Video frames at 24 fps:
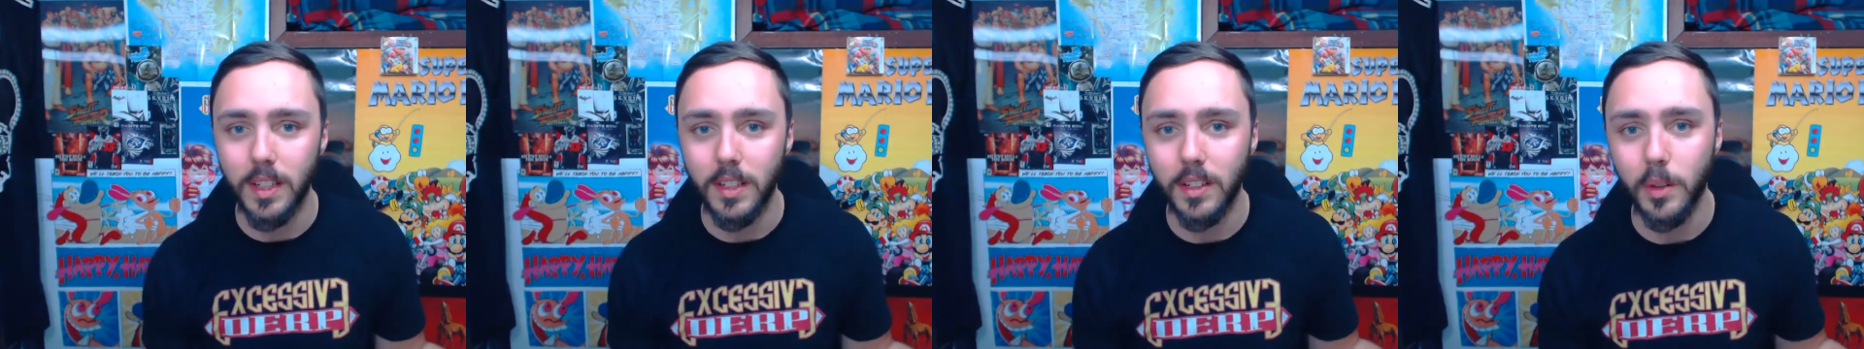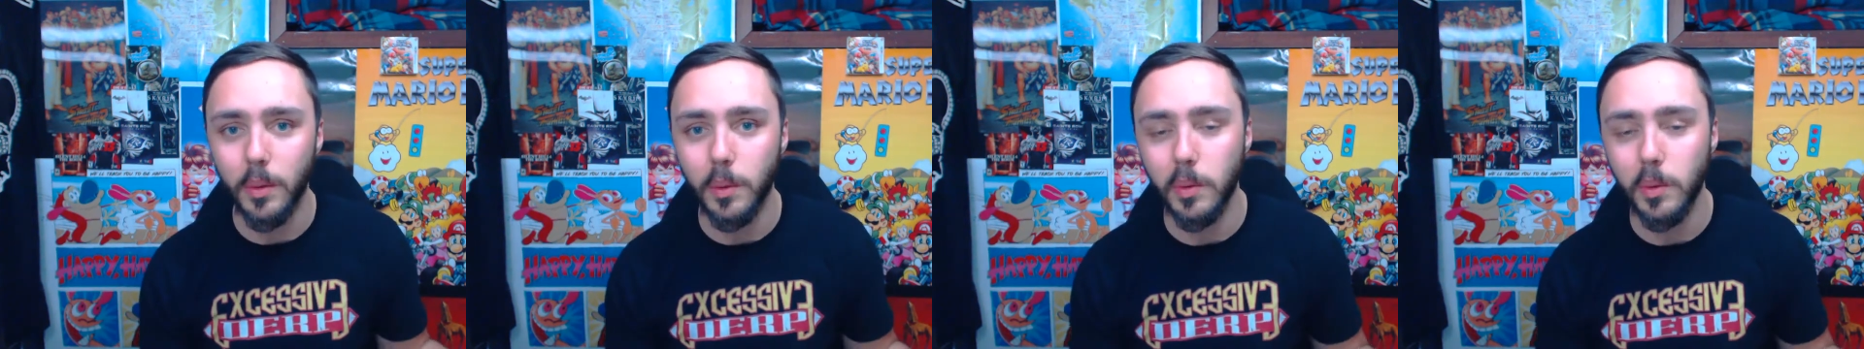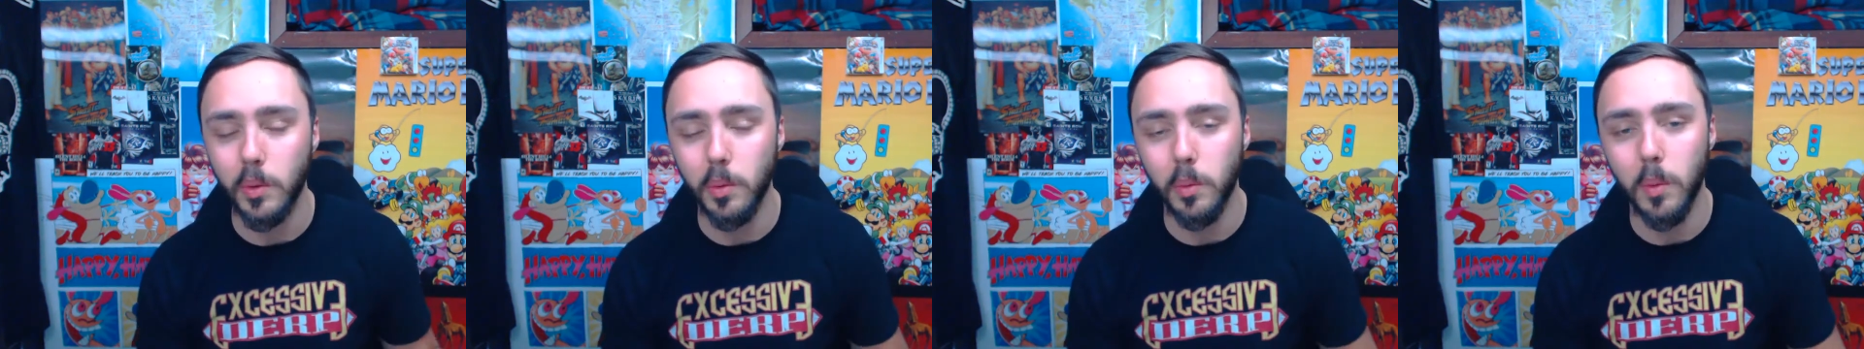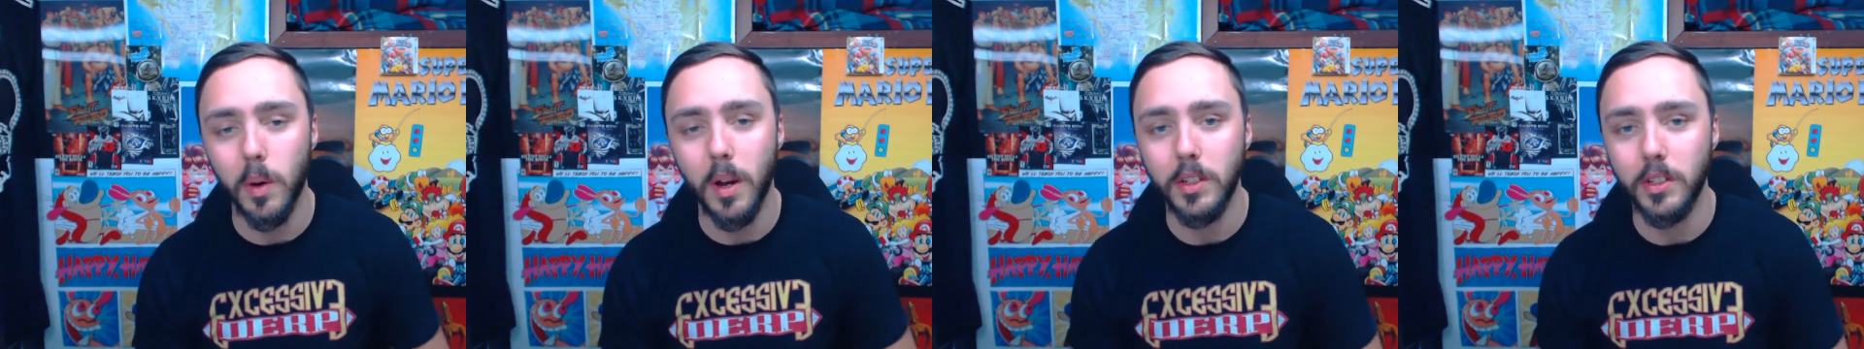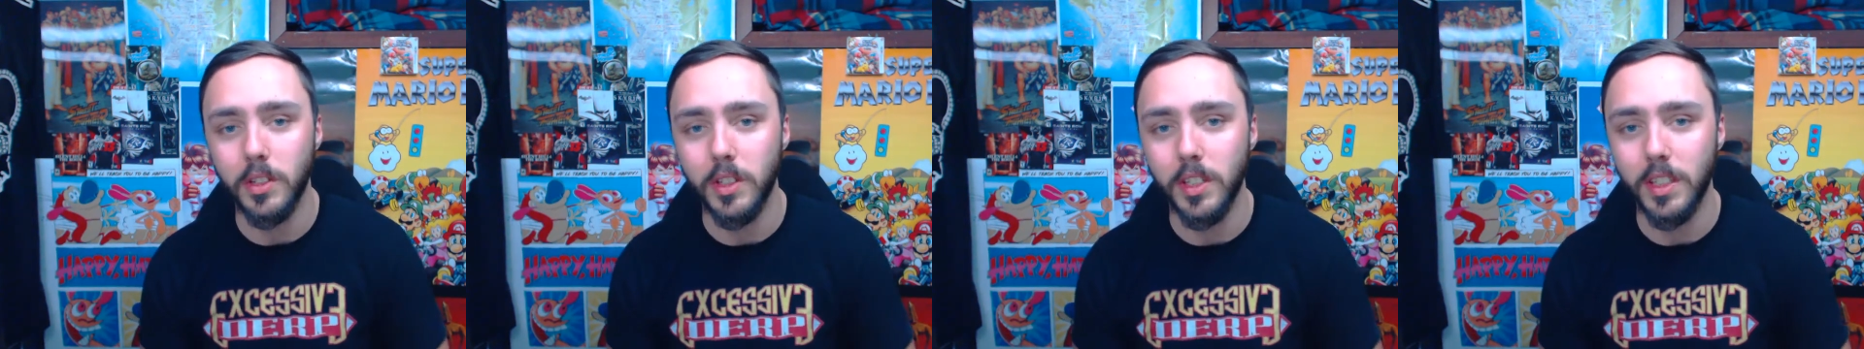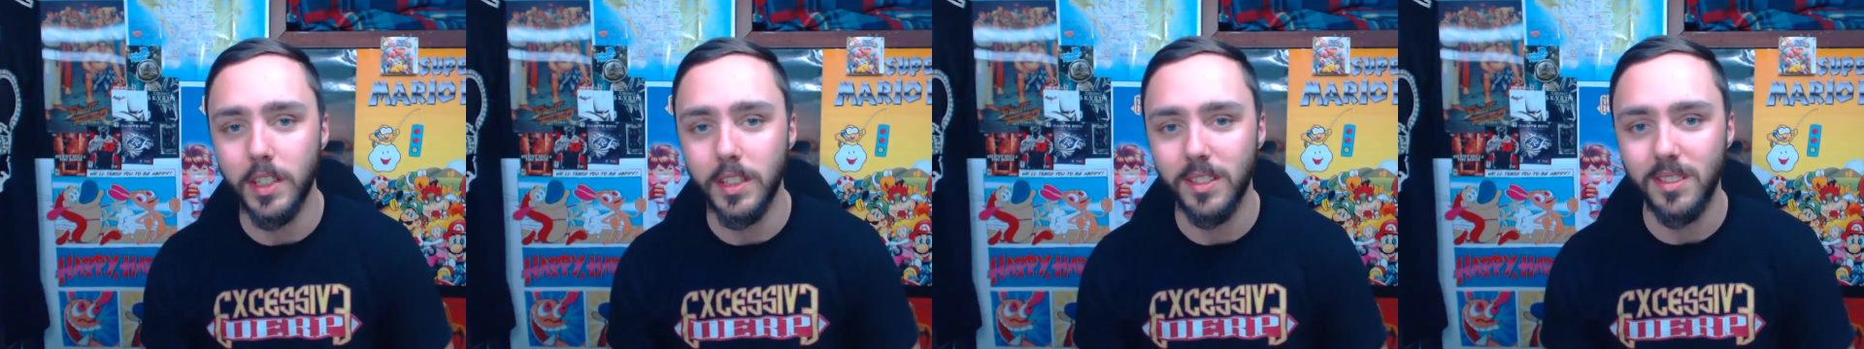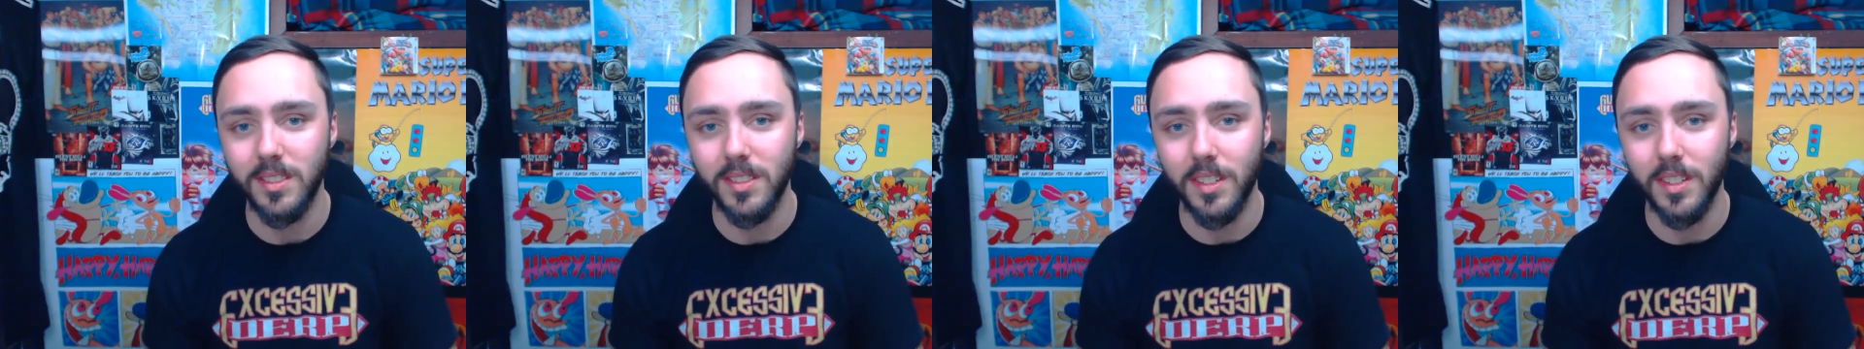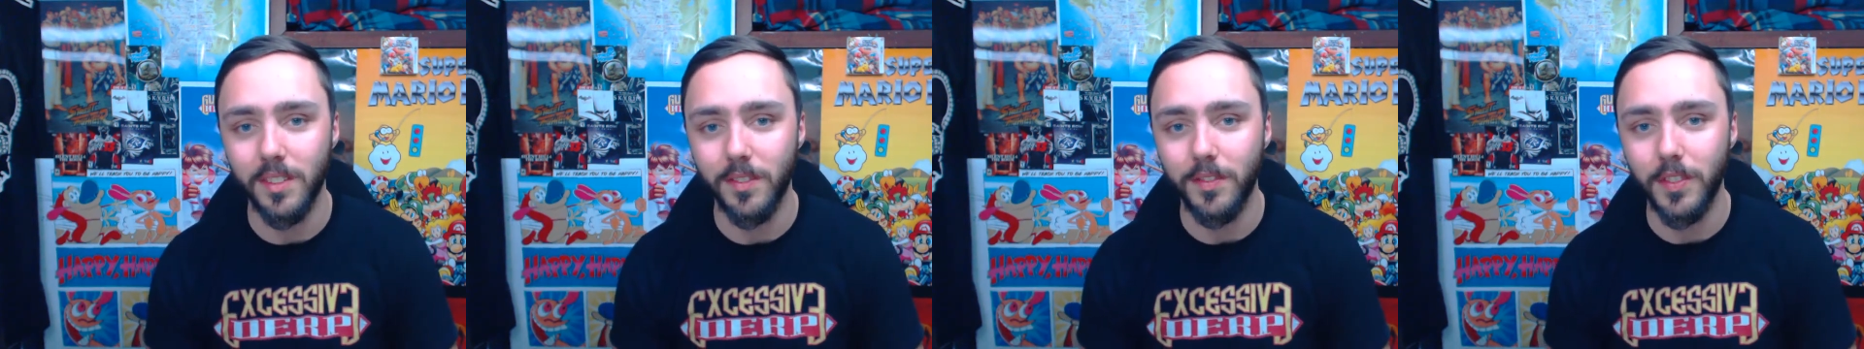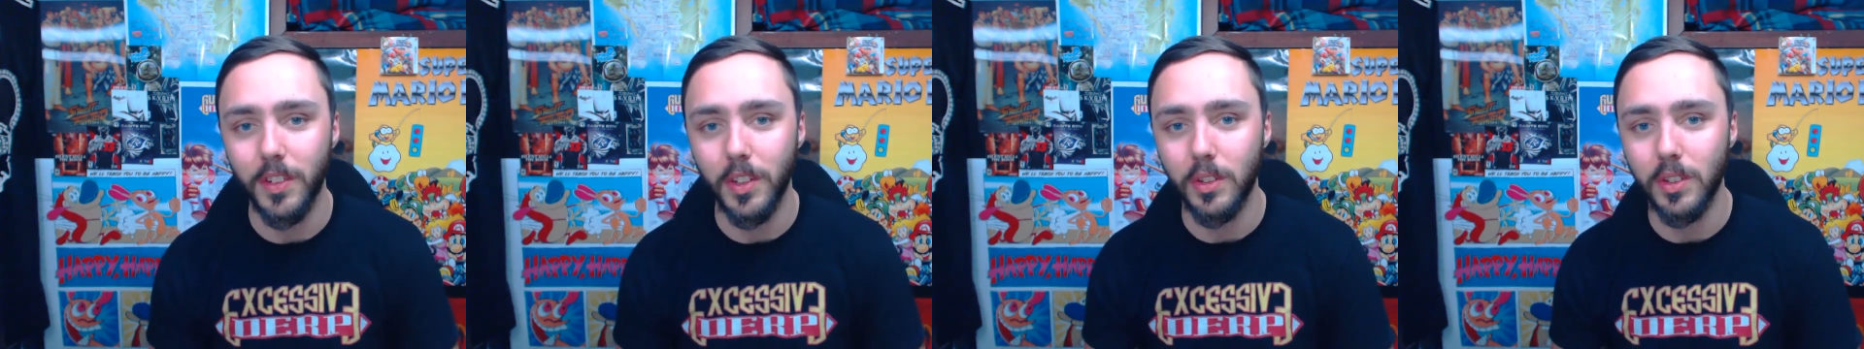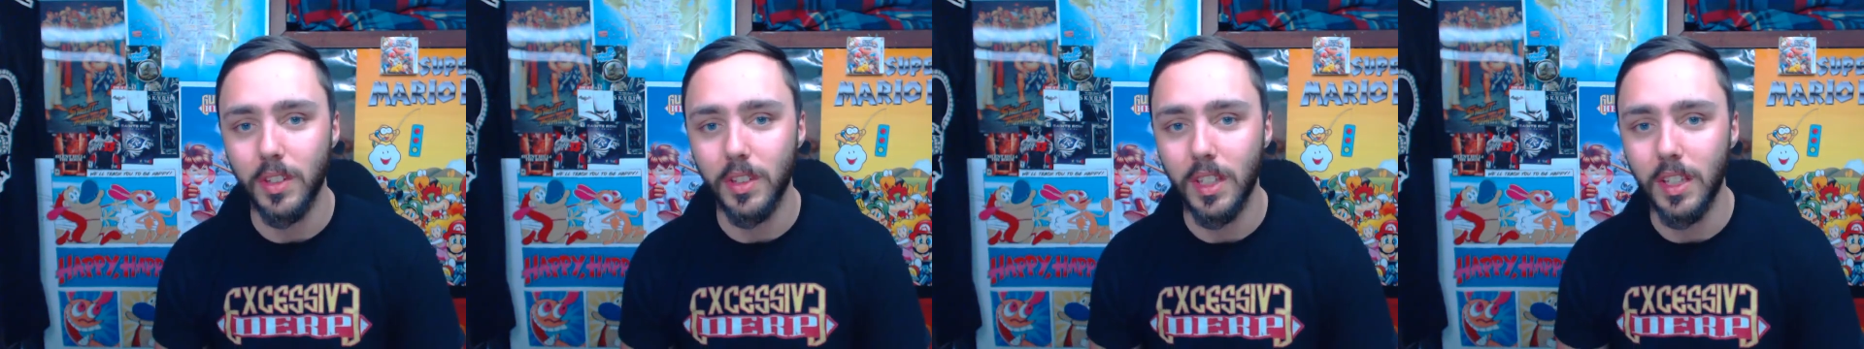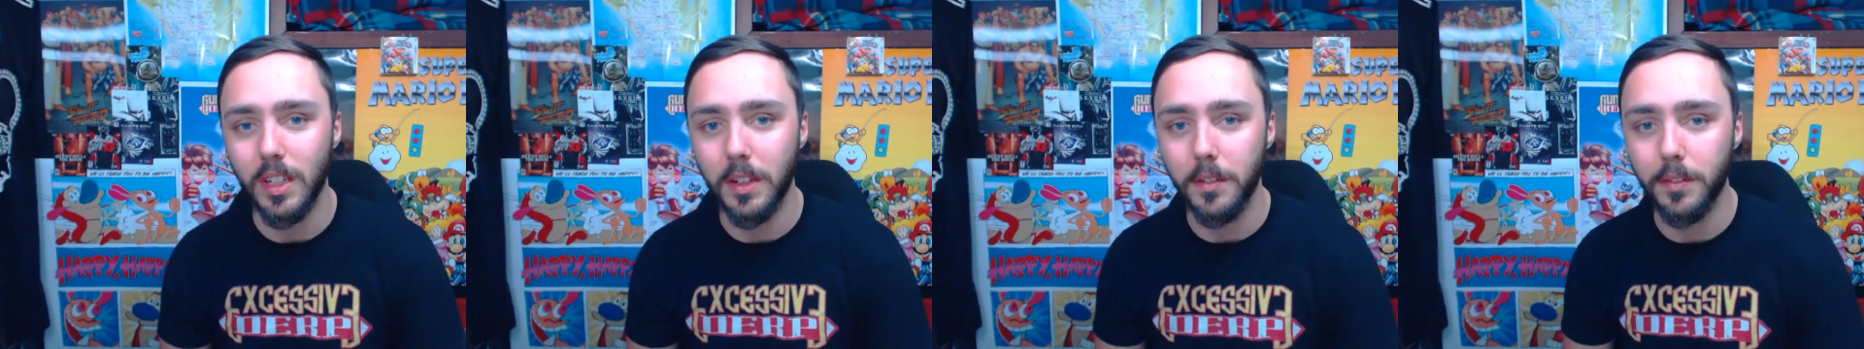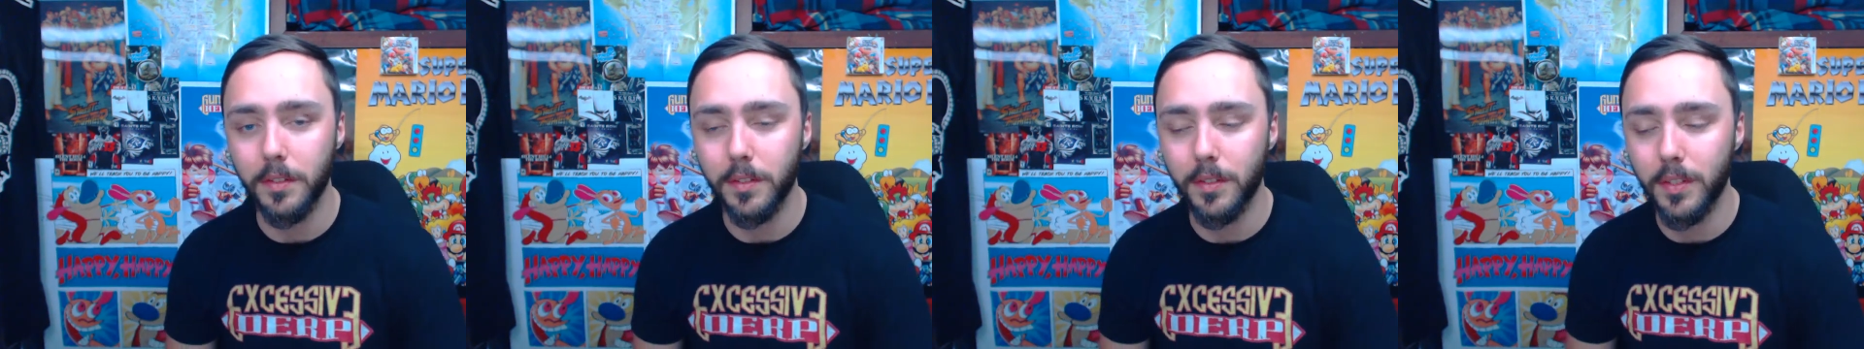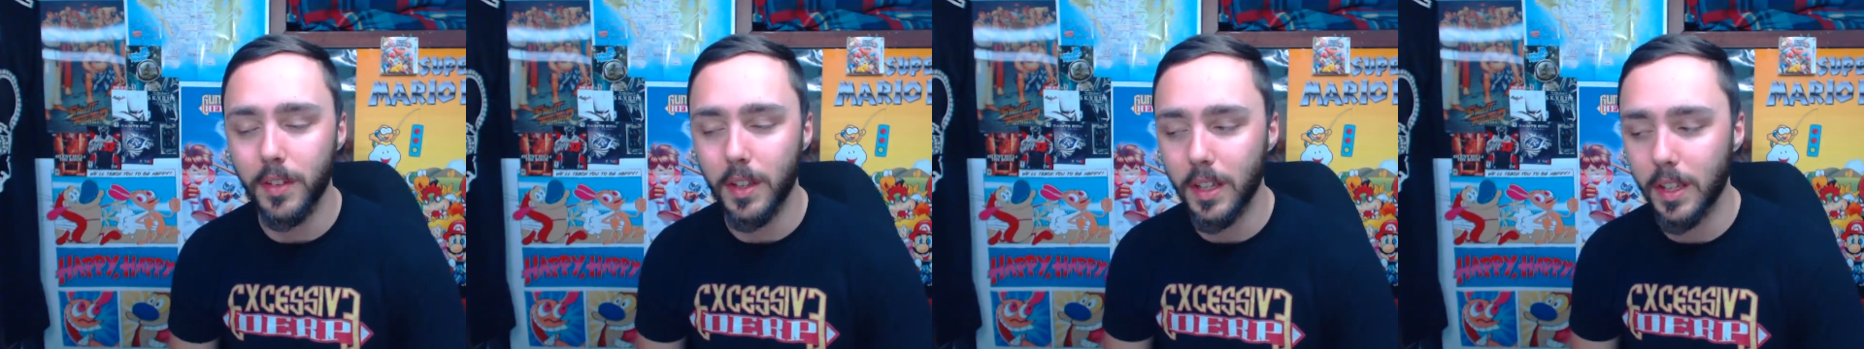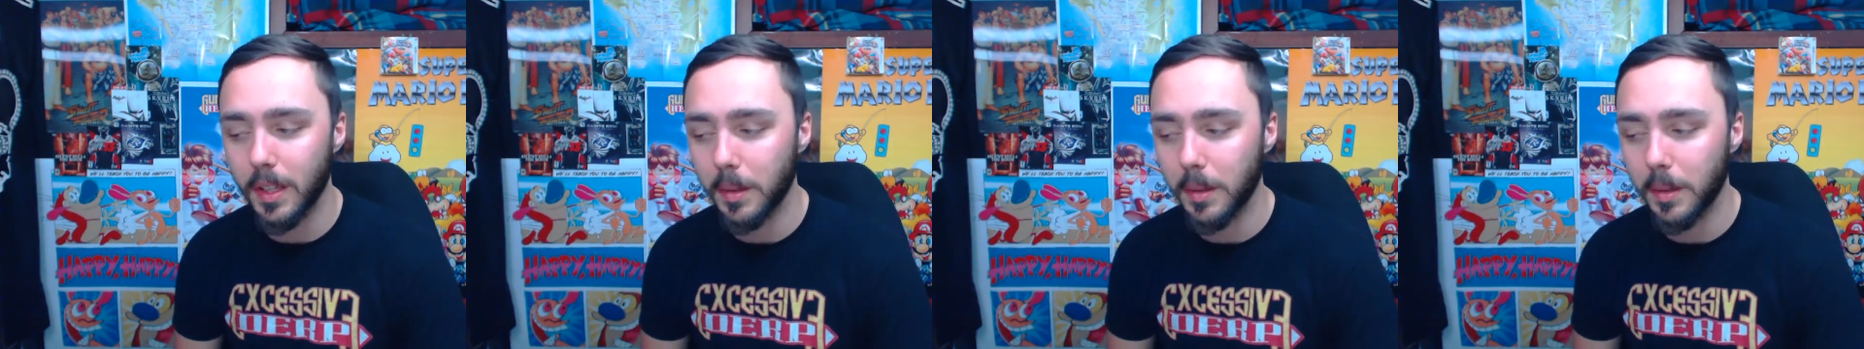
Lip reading: and no one's watching it, it feels kind of